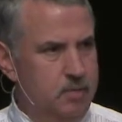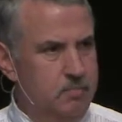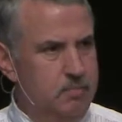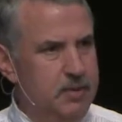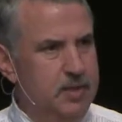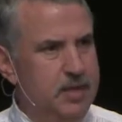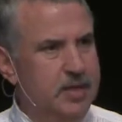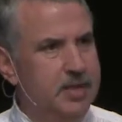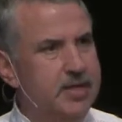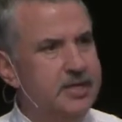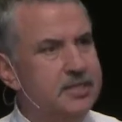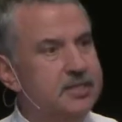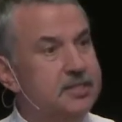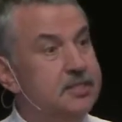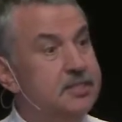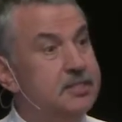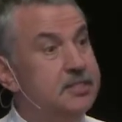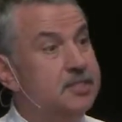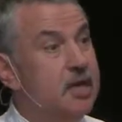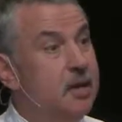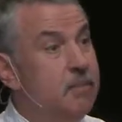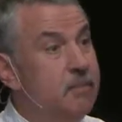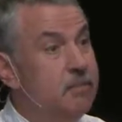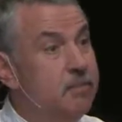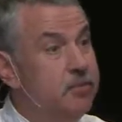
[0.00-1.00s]
because
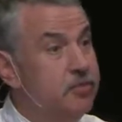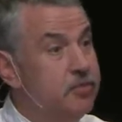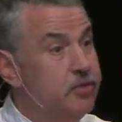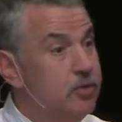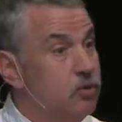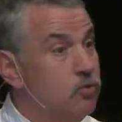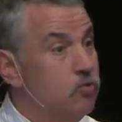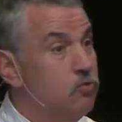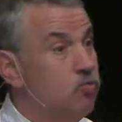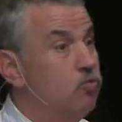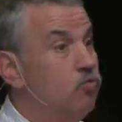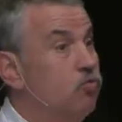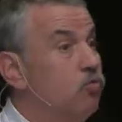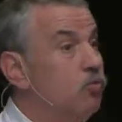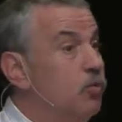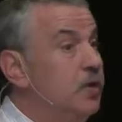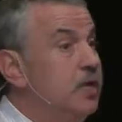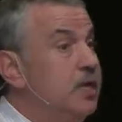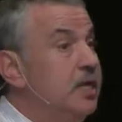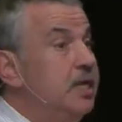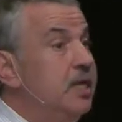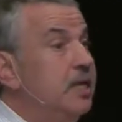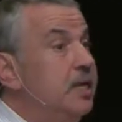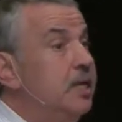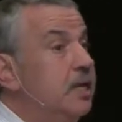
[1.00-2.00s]
something
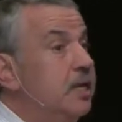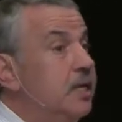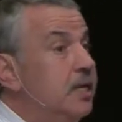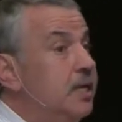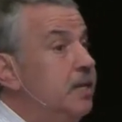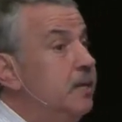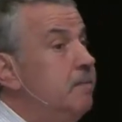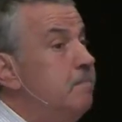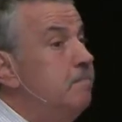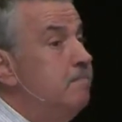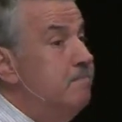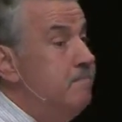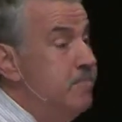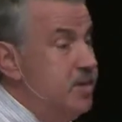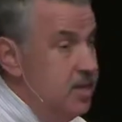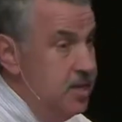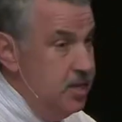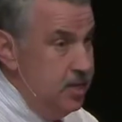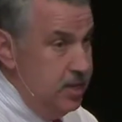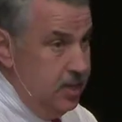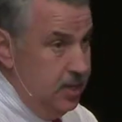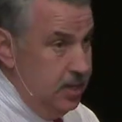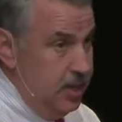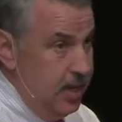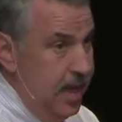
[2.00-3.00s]
really
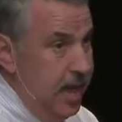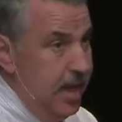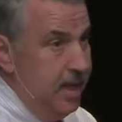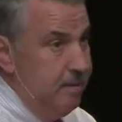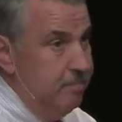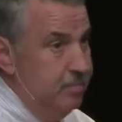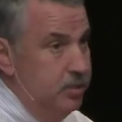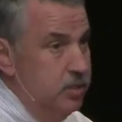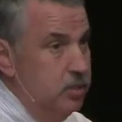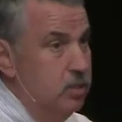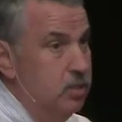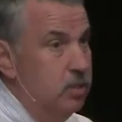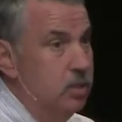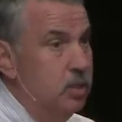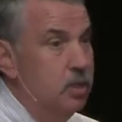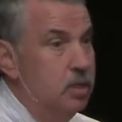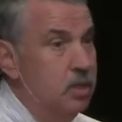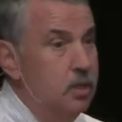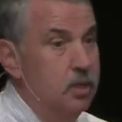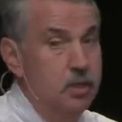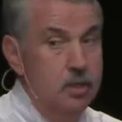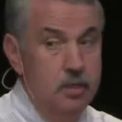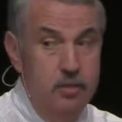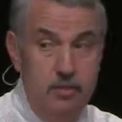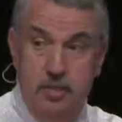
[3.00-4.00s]
big happened
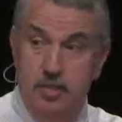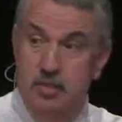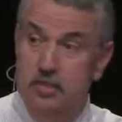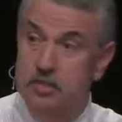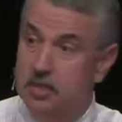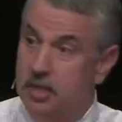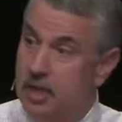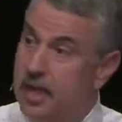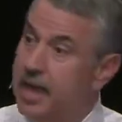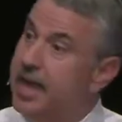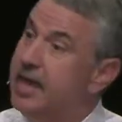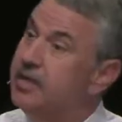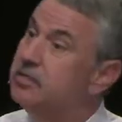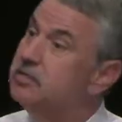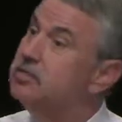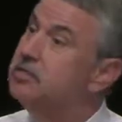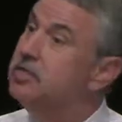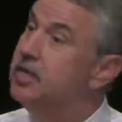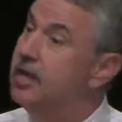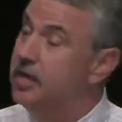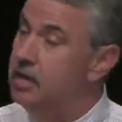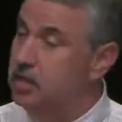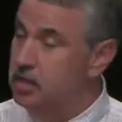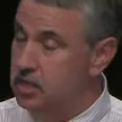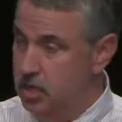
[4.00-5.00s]
these last
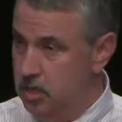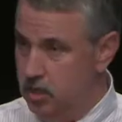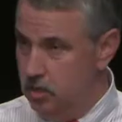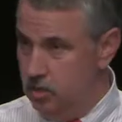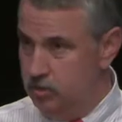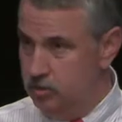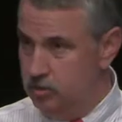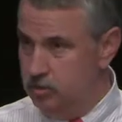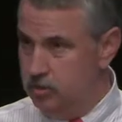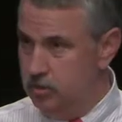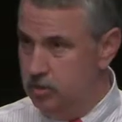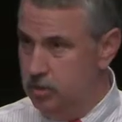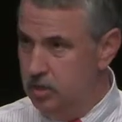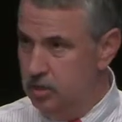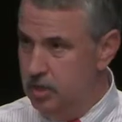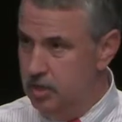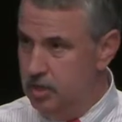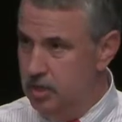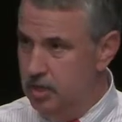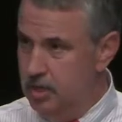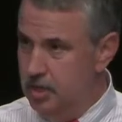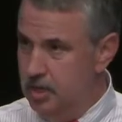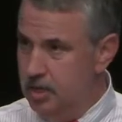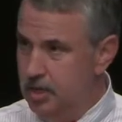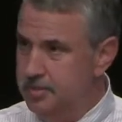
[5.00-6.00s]
10 years
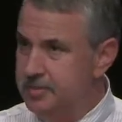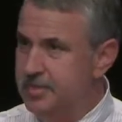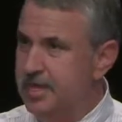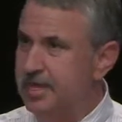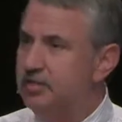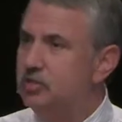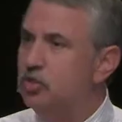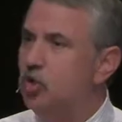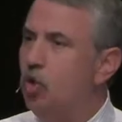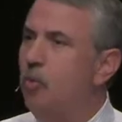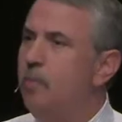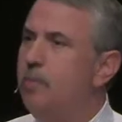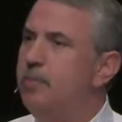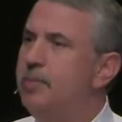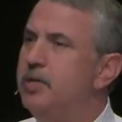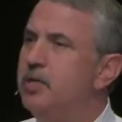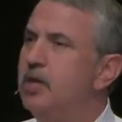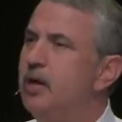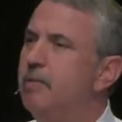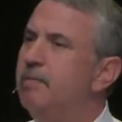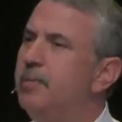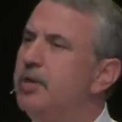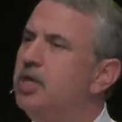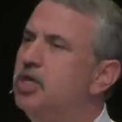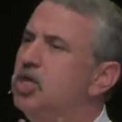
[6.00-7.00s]
that's opened
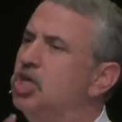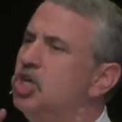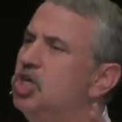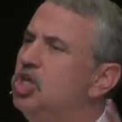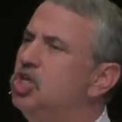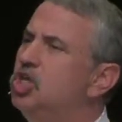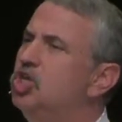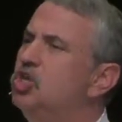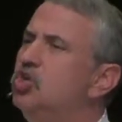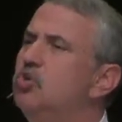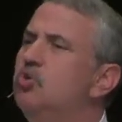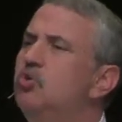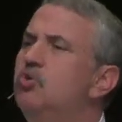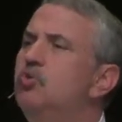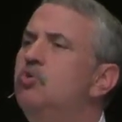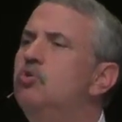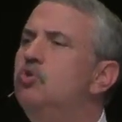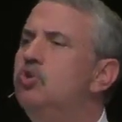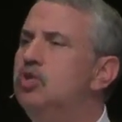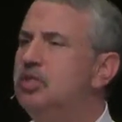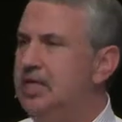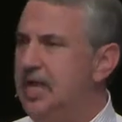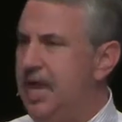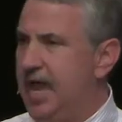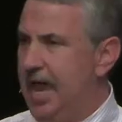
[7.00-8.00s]
up a
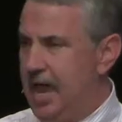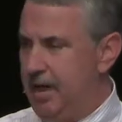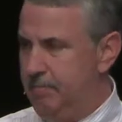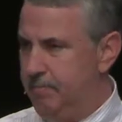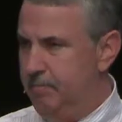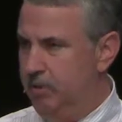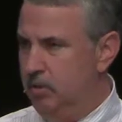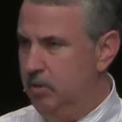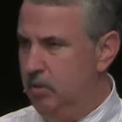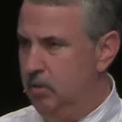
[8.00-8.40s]
huge gap